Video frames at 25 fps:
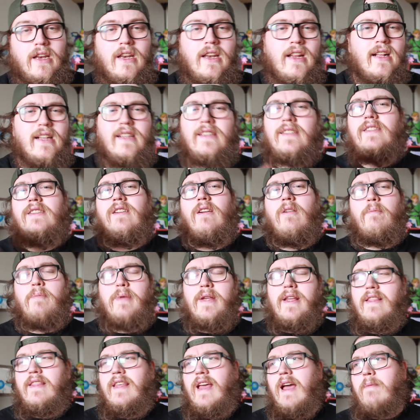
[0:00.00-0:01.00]
And it could still
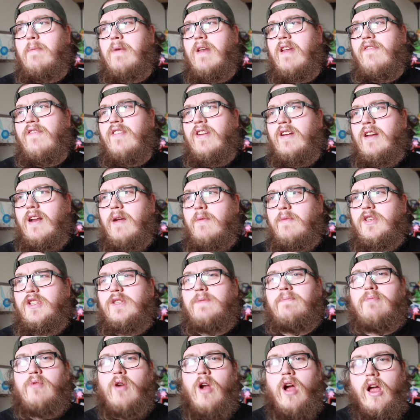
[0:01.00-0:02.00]
be that, but I figured I would
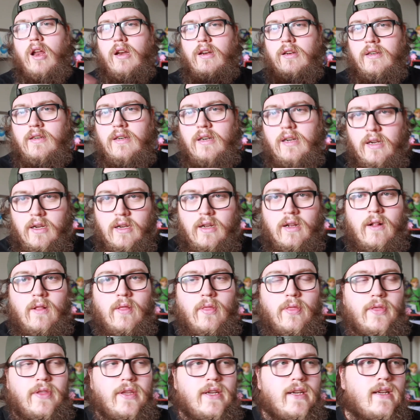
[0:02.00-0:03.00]
just broaden
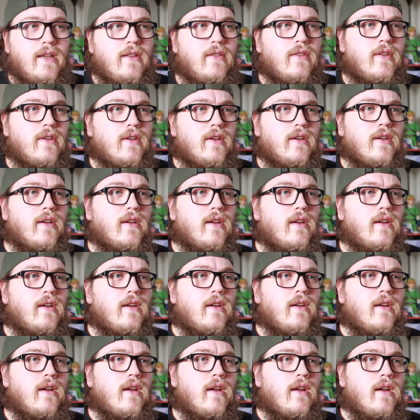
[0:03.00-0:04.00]
the the
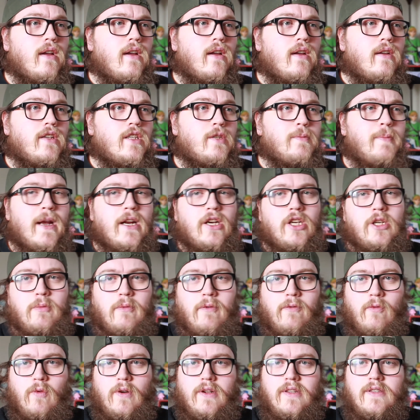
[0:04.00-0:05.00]
spectrum
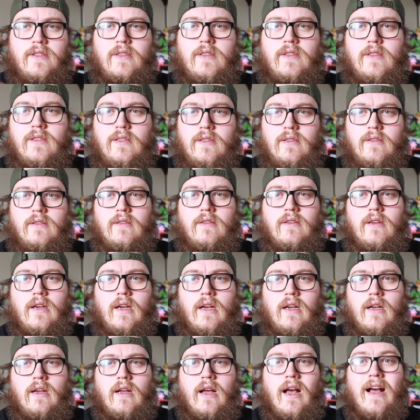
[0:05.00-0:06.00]
of what's
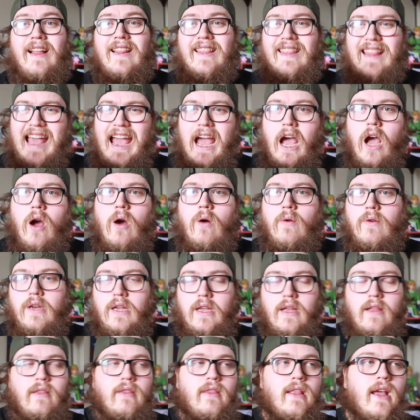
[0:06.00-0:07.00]
allowed
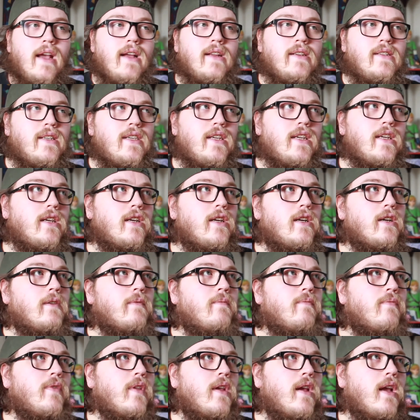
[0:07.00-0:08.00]
in that tier
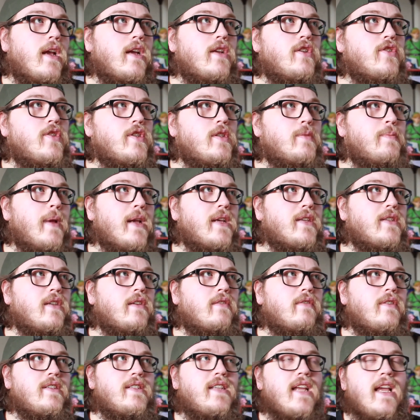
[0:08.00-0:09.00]
and just
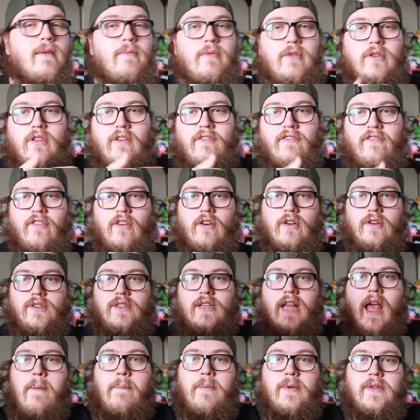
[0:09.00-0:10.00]
basically debut the first
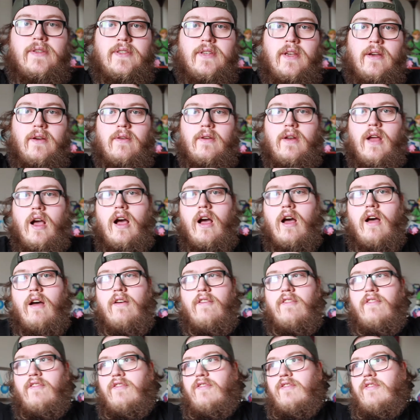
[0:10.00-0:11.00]
episode
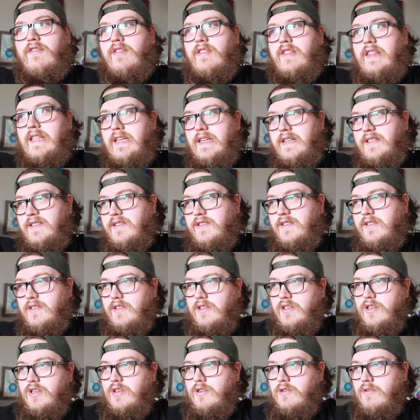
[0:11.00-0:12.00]
of this
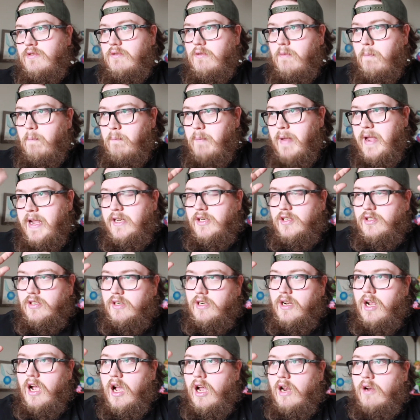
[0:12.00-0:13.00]
new
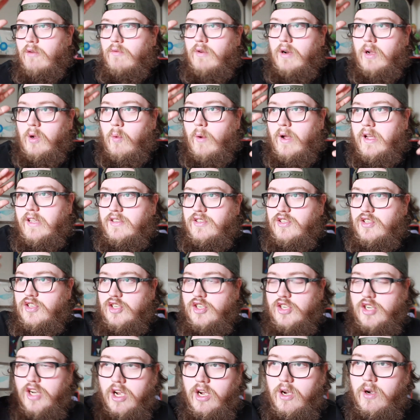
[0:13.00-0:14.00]
Patreon request
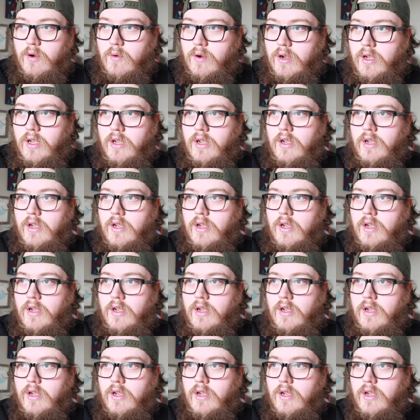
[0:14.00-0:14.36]
show.